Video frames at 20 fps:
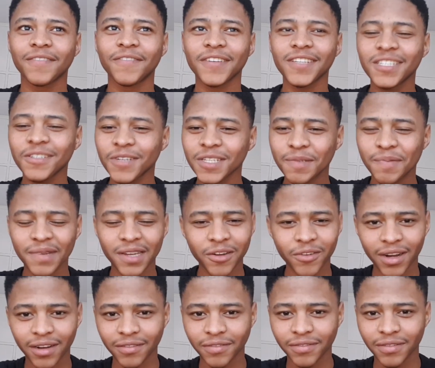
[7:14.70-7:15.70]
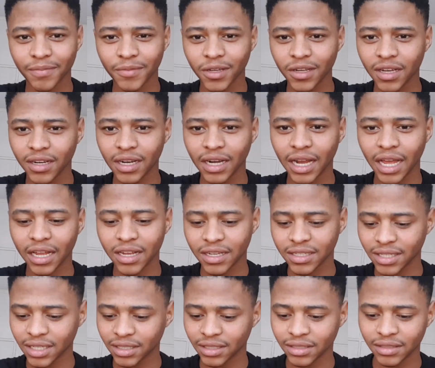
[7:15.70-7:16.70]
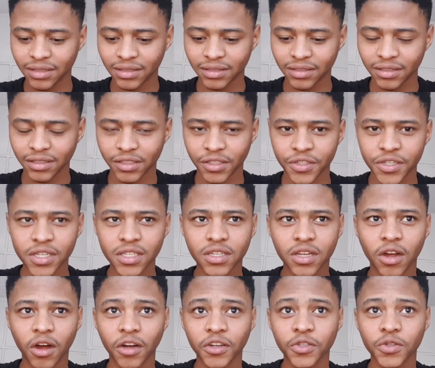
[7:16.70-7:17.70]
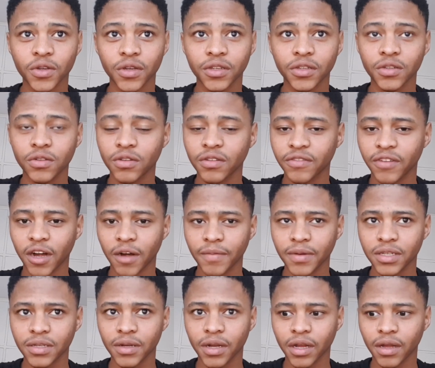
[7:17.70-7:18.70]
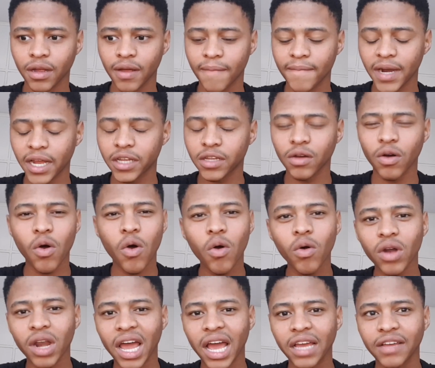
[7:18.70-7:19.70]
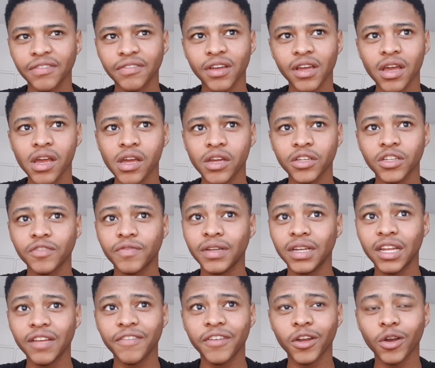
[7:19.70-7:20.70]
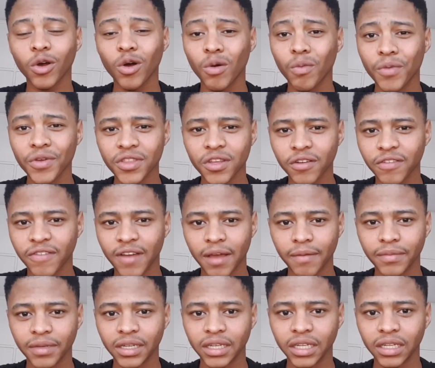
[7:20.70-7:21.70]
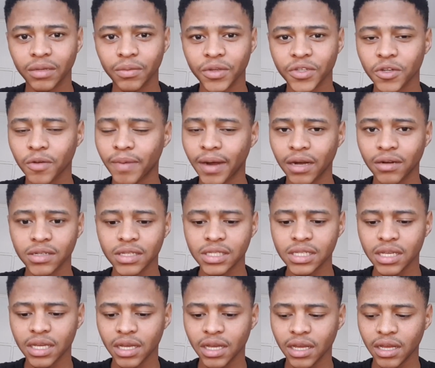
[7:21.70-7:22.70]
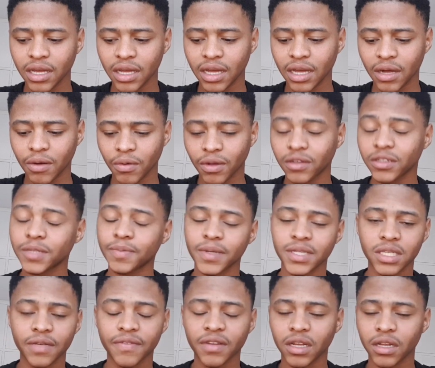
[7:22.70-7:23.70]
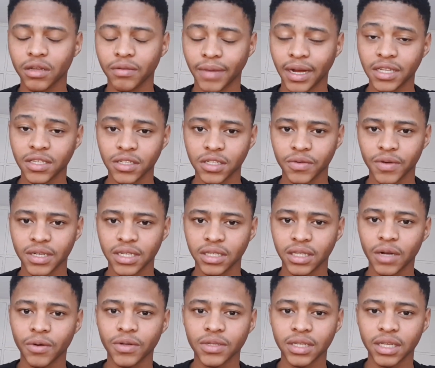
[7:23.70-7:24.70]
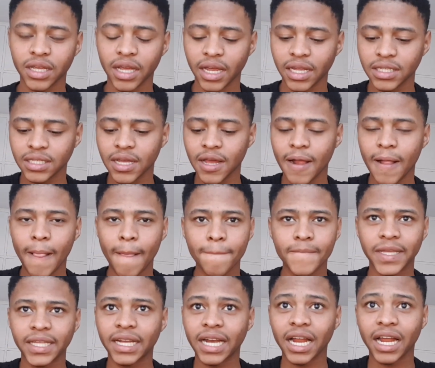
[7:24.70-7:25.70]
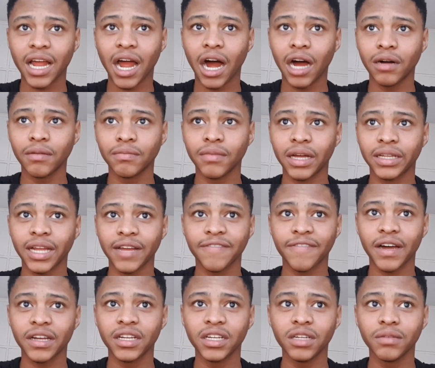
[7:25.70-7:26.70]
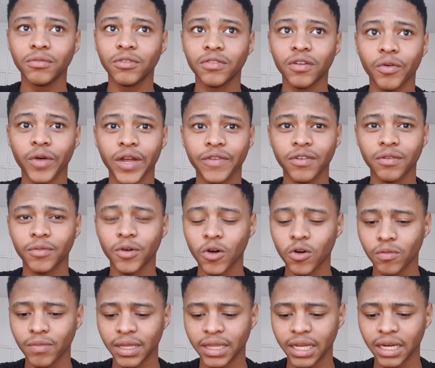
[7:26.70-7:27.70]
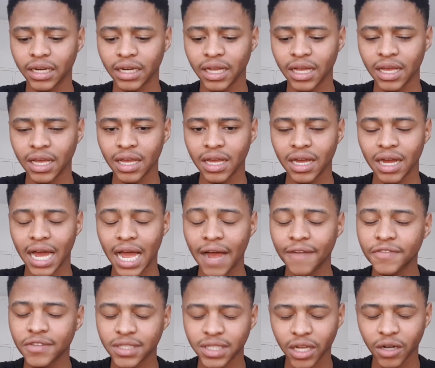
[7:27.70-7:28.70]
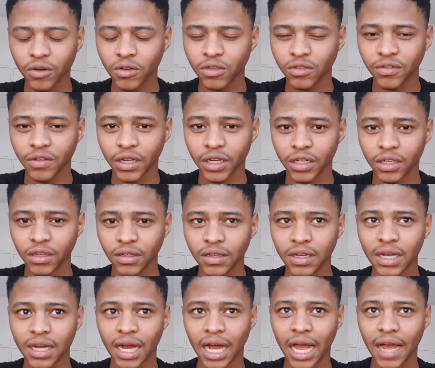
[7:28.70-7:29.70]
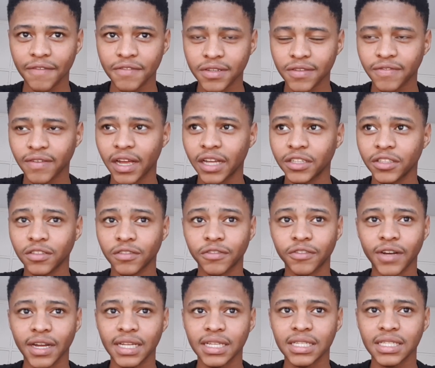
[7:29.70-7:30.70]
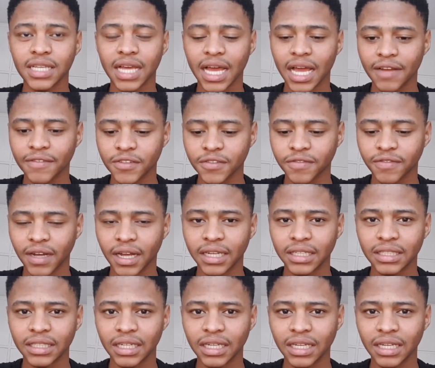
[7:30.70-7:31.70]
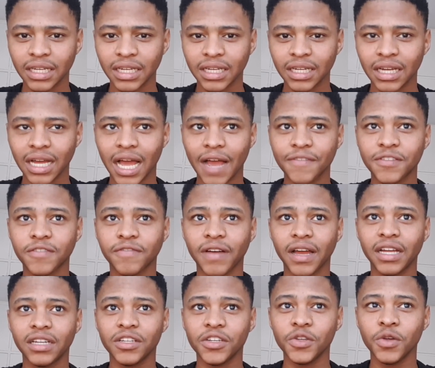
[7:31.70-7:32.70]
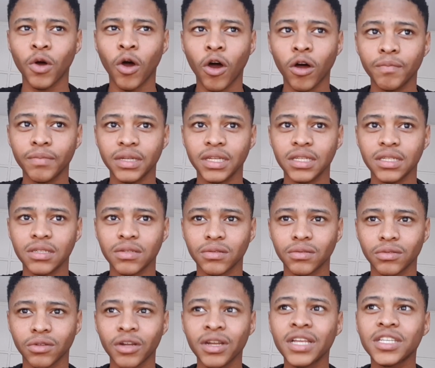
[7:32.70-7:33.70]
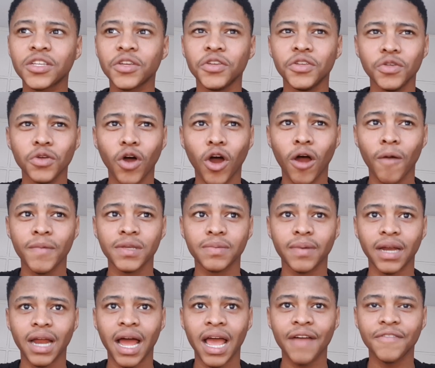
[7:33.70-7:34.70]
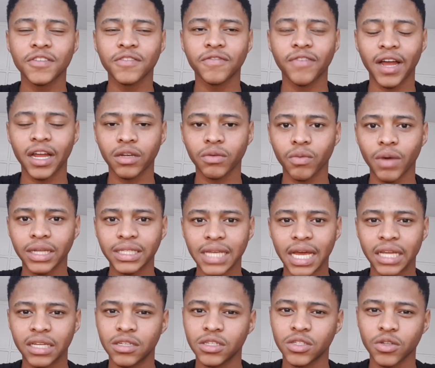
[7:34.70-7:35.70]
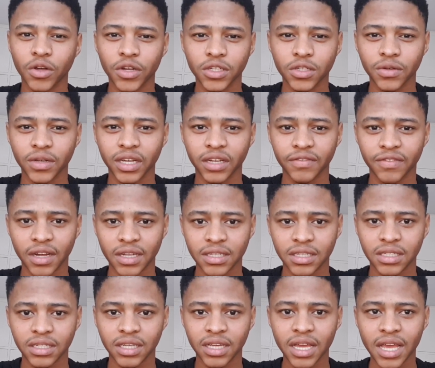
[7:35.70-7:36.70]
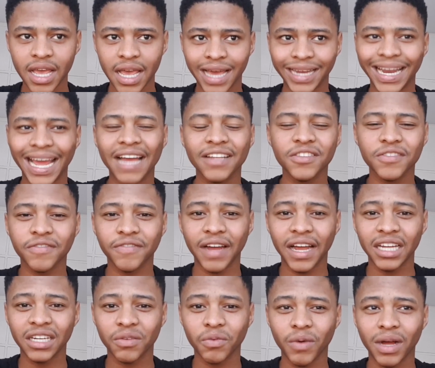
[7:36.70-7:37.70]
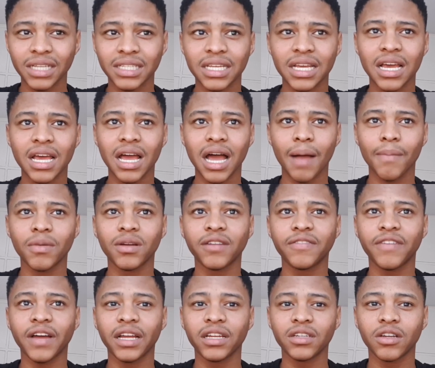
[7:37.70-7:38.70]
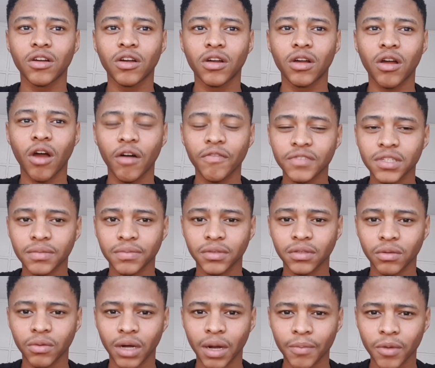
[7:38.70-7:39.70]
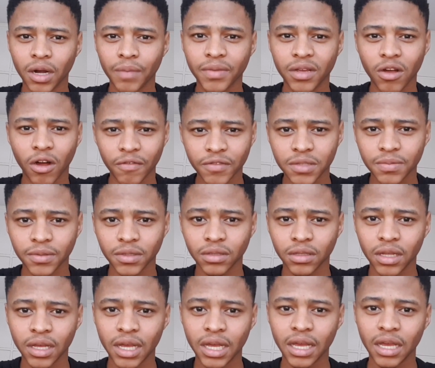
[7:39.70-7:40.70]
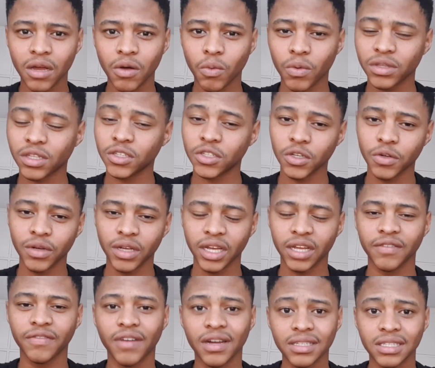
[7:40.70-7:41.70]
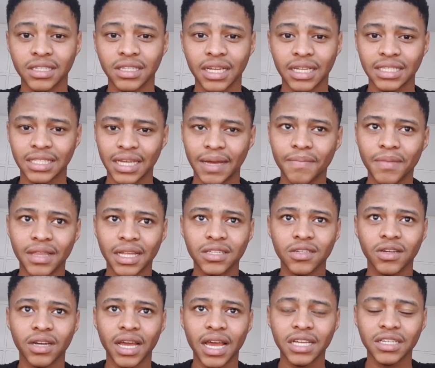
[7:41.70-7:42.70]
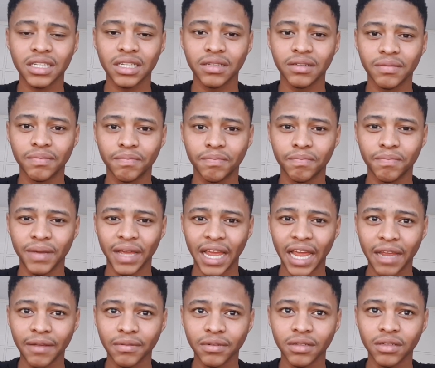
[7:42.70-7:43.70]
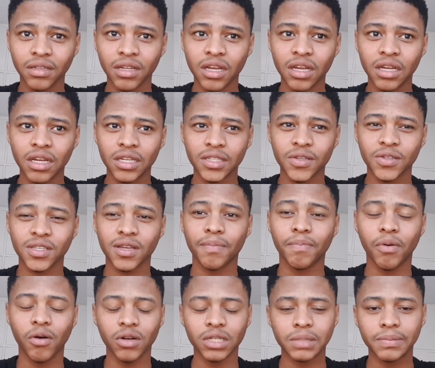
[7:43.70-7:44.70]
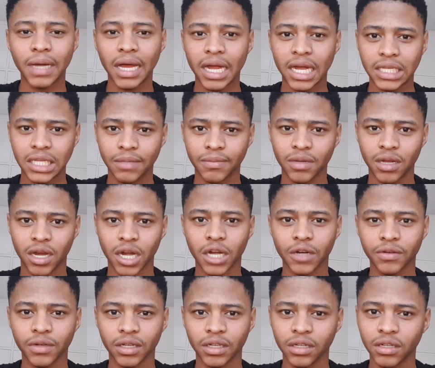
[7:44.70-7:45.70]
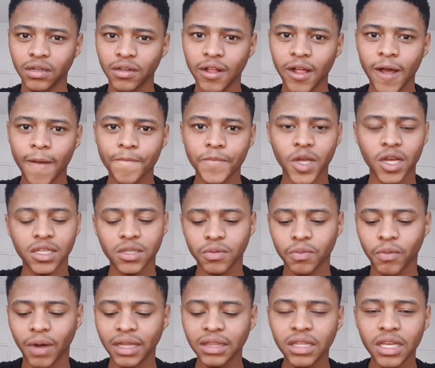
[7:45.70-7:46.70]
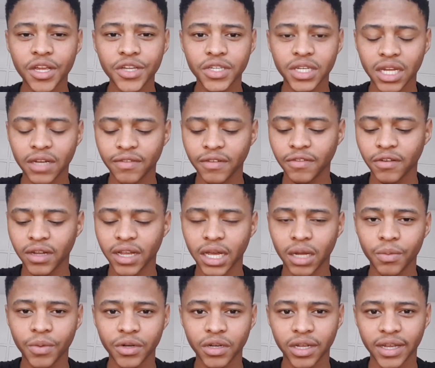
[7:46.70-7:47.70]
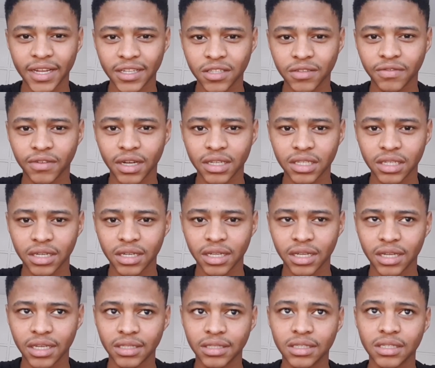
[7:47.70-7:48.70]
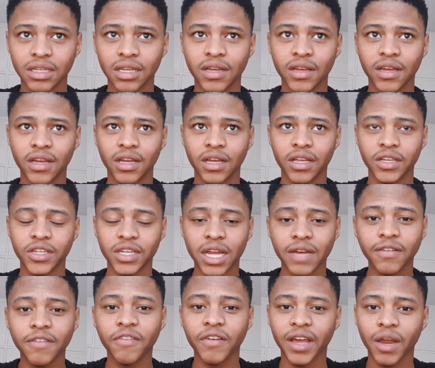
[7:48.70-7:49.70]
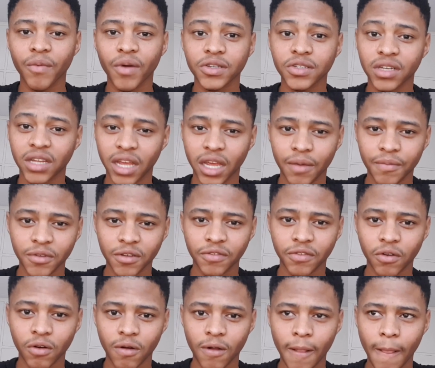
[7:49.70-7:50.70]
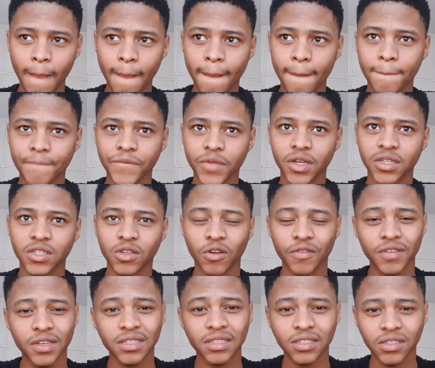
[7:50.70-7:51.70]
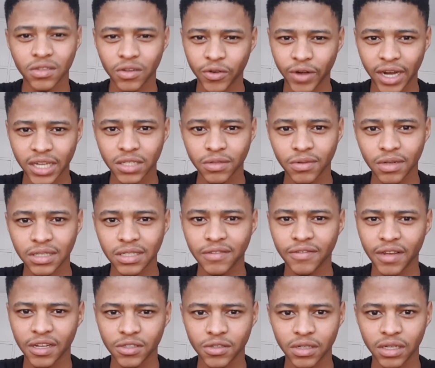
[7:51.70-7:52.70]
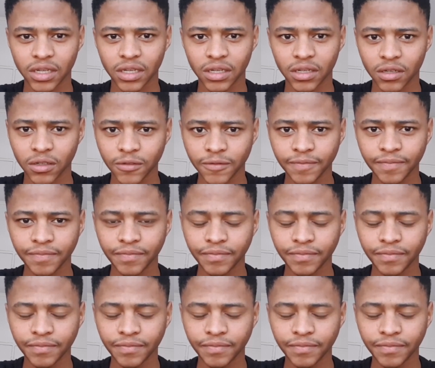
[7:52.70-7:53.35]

was pretty rough, I'm not gonna lie, because then you just got to a new environment. I mean, like, your whole life you've been living at home with your family, with your parents. Well, specifically in my situation, that was the case. And then I come and I finally move away from home, and then I have to start over, you know. I have to find new friends. I have to find new hobbies. Not necessarily new hobbies, but I have to find what I enjoy doing in varsity. And I had to find what I'm going to be comfortable with doing in varsity, and something that's going to actually be able to support my academic career, you know. Because one thing you should never forget when you get to varsity is, you never forget what you came here for. It's obviously to graduate eventually, you know.